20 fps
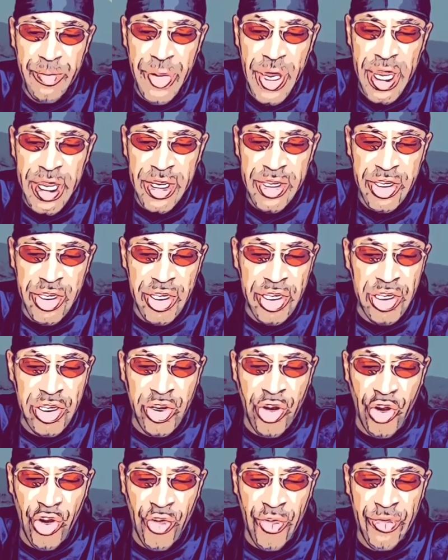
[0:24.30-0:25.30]
Pegasus
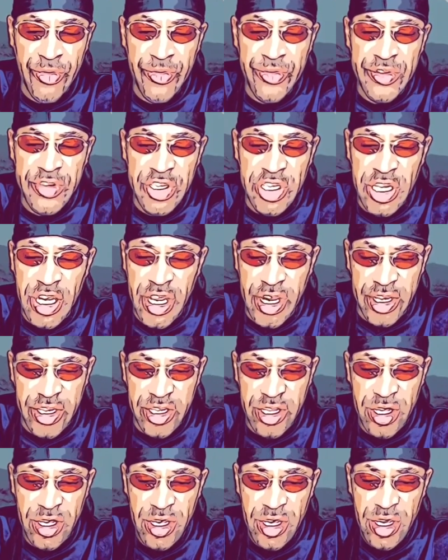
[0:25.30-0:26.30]
Turf,
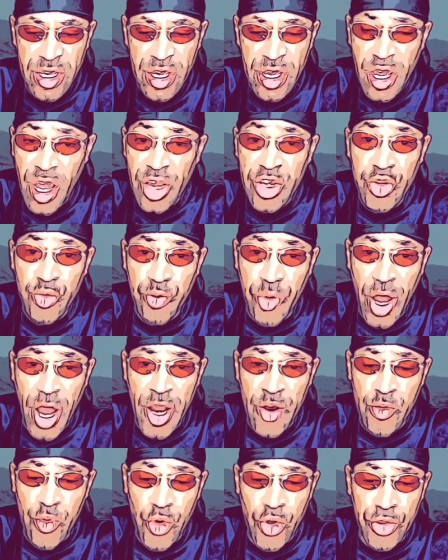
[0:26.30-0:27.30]
6th.
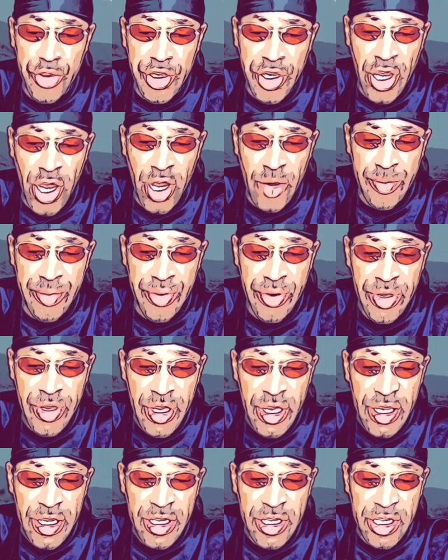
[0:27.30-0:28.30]
Dubai World Cup,
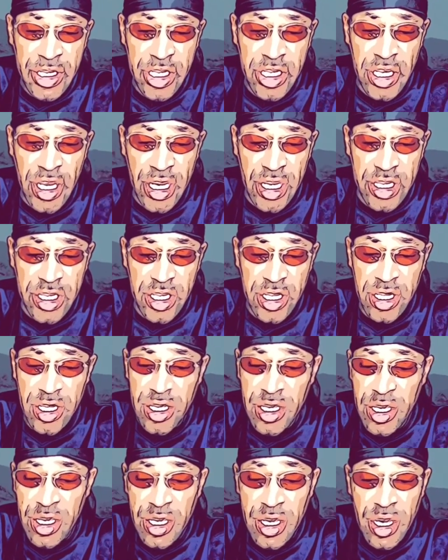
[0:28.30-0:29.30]
6th.
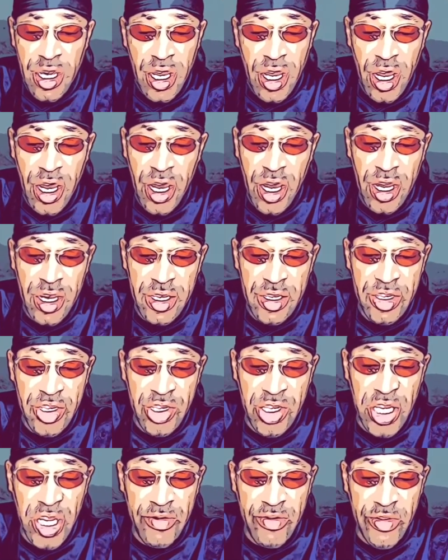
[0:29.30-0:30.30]

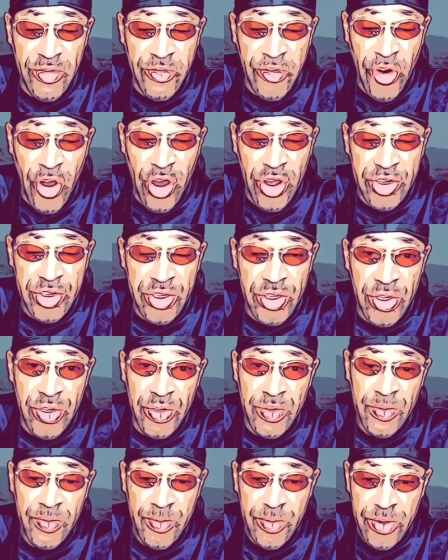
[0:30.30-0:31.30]
Stephen
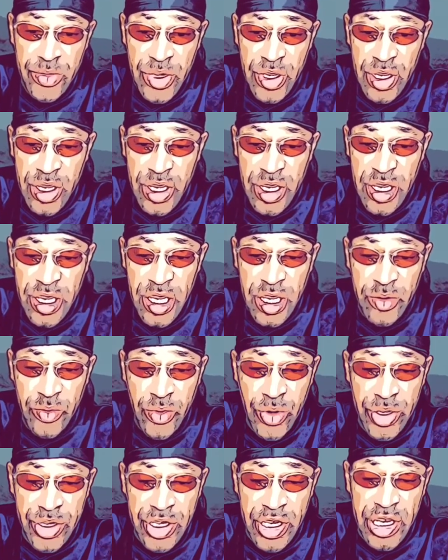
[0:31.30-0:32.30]
Foster, he
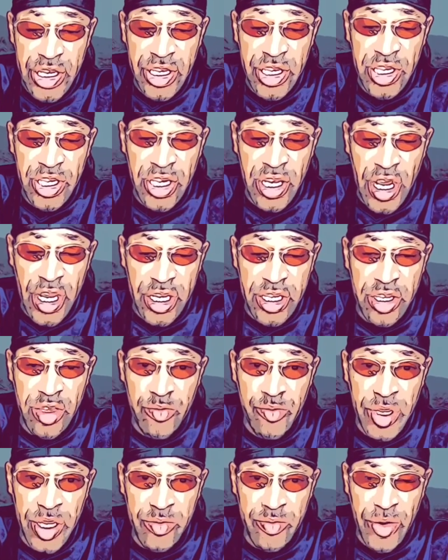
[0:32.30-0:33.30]
was 6th,
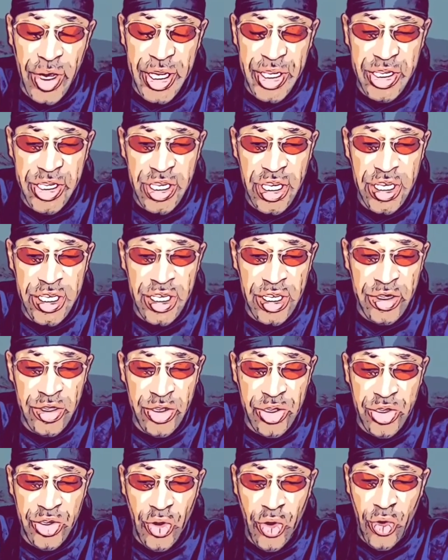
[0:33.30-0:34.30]
the beaten by Seeking
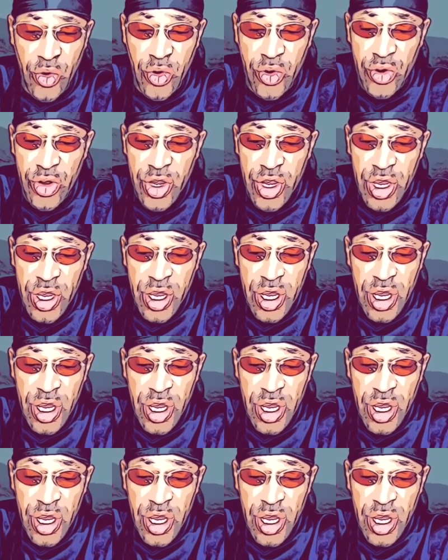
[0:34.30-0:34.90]
the Soul.